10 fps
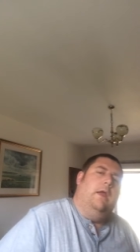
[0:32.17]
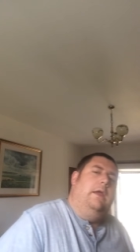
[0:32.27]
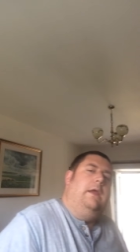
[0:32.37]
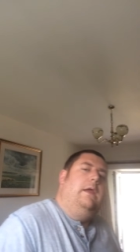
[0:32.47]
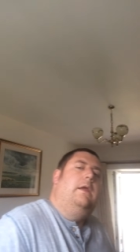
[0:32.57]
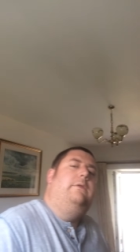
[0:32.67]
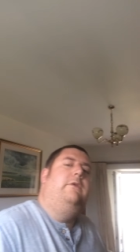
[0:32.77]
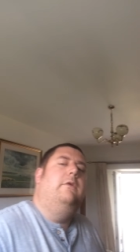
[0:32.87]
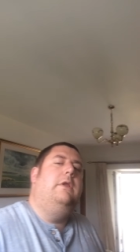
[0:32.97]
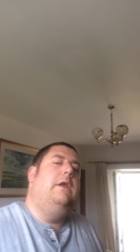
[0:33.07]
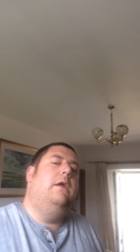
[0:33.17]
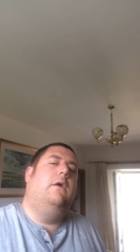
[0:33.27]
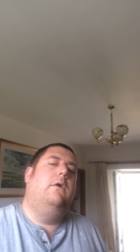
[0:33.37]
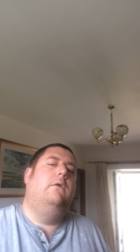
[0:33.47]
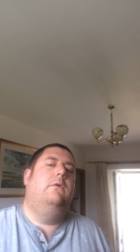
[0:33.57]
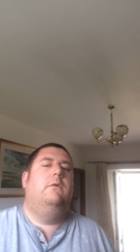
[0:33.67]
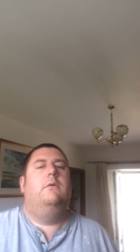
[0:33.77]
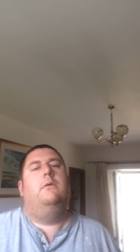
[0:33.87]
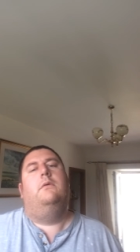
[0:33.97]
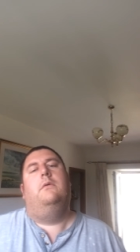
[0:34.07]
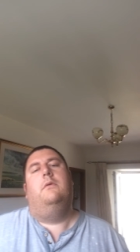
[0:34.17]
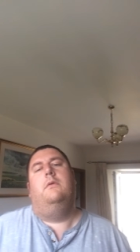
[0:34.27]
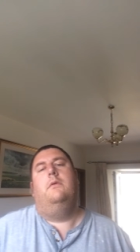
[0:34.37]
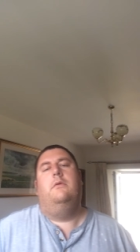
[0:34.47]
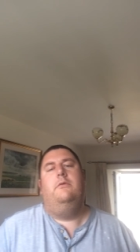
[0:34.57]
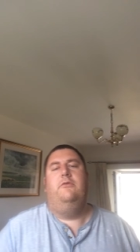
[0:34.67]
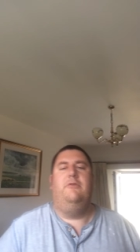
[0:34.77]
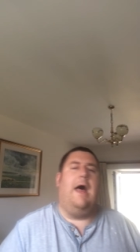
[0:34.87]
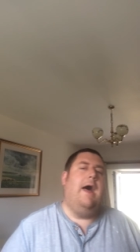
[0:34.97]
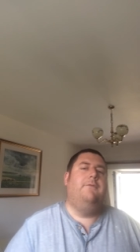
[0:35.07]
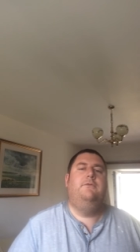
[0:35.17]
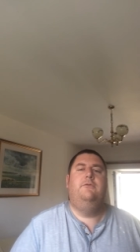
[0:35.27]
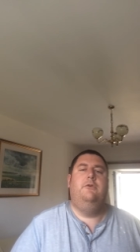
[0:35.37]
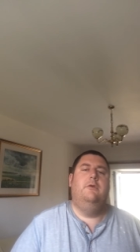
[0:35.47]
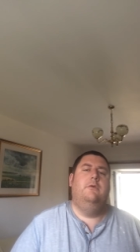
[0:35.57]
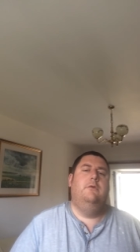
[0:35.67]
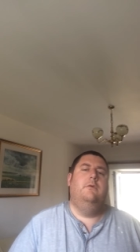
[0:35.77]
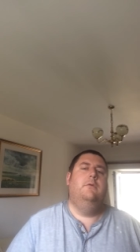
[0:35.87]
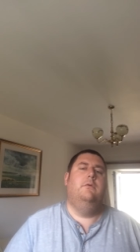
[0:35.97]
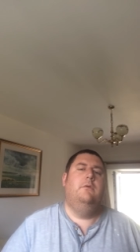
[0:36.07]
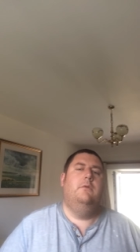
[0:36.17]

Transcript: He threw the old soft shoes.